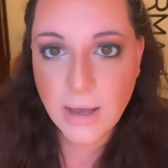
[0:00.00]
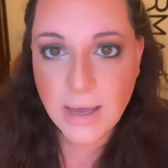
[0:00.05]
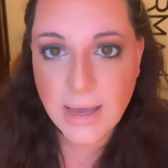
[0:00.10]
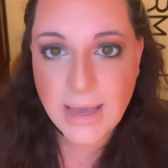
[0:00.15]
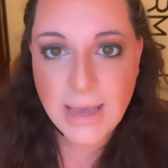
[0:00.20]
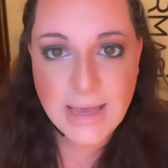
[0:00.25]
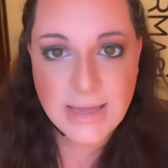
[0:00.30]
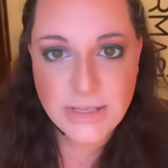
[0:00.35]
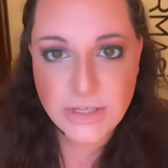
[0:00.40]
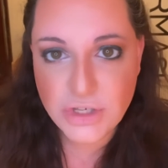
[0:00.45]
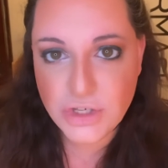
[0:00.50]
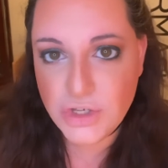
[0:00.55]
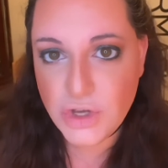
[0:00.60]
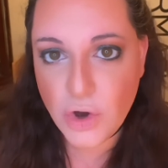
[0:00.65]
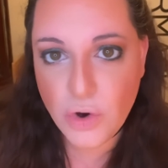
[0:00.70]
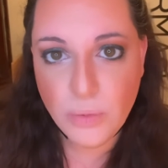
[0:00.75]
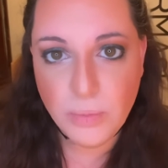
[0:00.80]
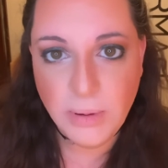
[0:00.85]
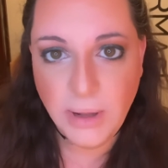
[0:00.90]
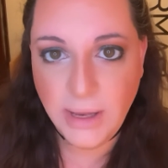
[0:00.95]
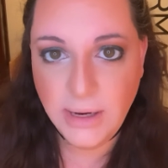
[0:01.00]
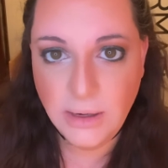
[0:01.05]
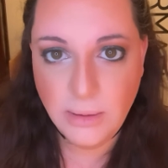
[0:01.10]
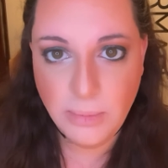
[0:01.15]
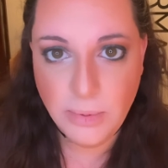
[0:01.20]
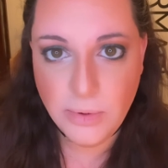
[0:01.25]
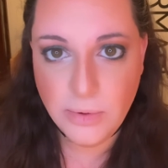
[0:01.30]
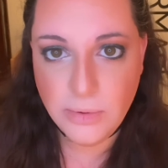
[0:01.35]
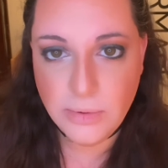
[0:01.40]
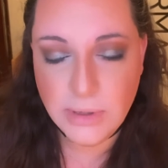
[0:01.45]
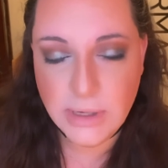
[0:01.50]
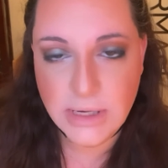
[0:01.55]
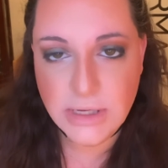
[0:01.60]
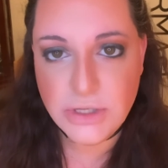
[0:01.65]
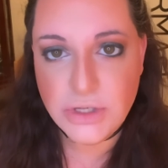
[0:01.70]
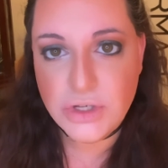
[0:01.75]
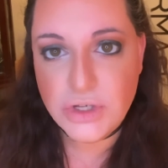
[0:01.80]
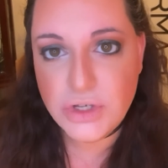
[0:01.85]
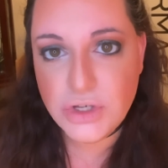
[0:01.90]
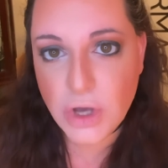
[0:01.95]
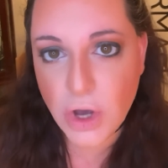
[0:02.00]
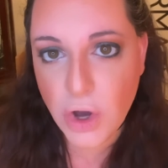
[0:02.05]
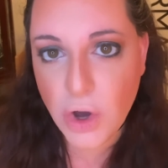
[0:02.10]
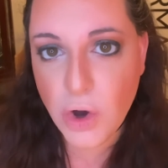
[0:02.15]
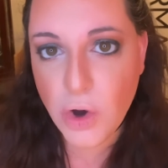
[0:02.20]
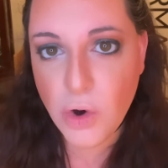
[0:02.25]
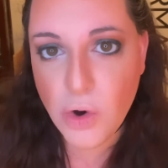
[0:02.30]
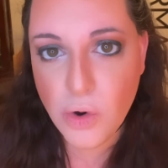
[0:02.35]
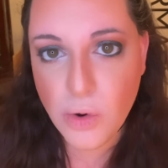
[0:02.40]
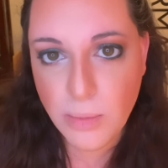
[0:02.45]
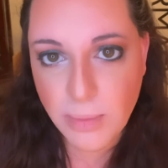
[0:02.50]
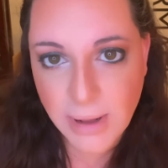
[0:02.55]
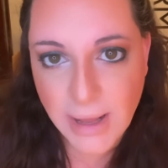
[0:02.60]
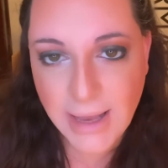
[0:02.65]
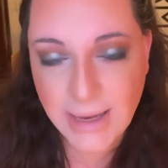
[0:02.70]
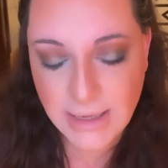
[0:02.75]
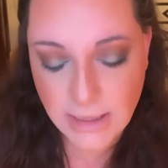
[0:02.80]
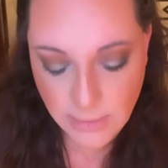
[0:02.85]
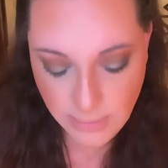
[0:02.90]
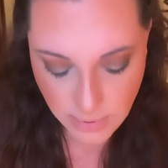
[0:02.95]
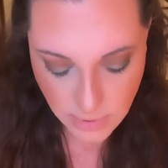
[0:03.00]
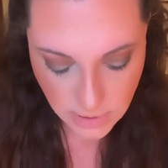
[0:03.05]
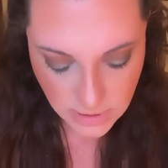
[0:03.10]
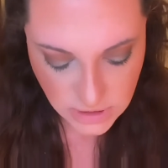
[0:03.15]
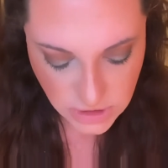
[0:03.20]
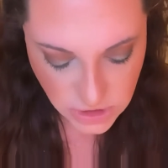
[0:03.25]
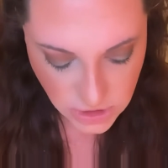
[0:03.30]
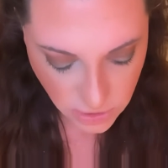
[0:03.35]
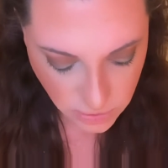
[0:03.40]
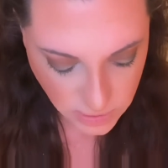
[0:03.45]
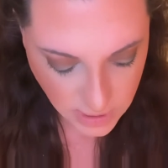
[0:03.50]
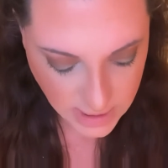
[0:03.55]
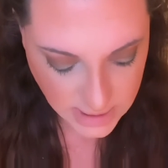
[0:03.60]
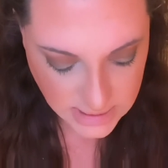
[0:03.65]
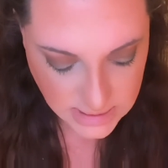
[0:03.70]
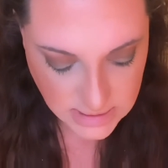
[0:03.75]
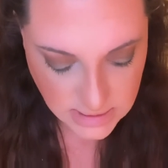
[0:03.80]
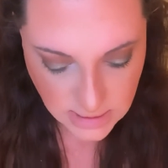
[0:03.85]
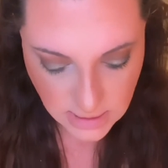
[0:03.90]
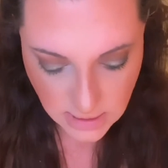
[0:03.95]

it's so blendable. It's so blendable and so nice.